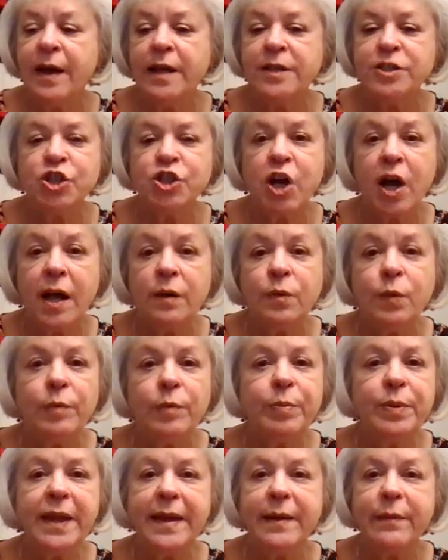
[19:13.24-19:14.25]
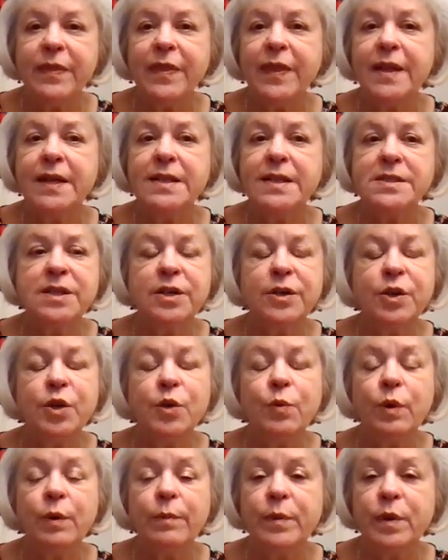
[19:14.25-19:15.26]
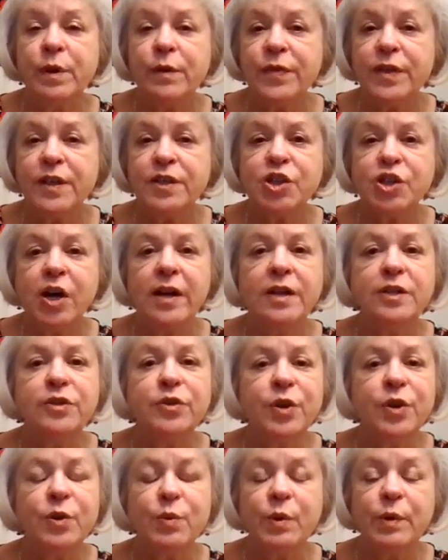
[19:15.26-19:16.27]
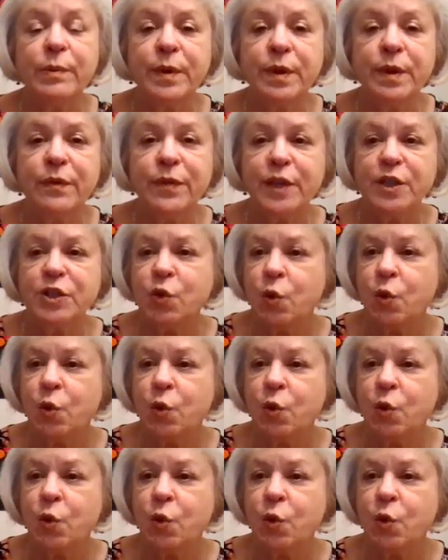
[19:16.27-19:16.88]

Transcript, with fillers: a child will play with it until you remove the child or you remove the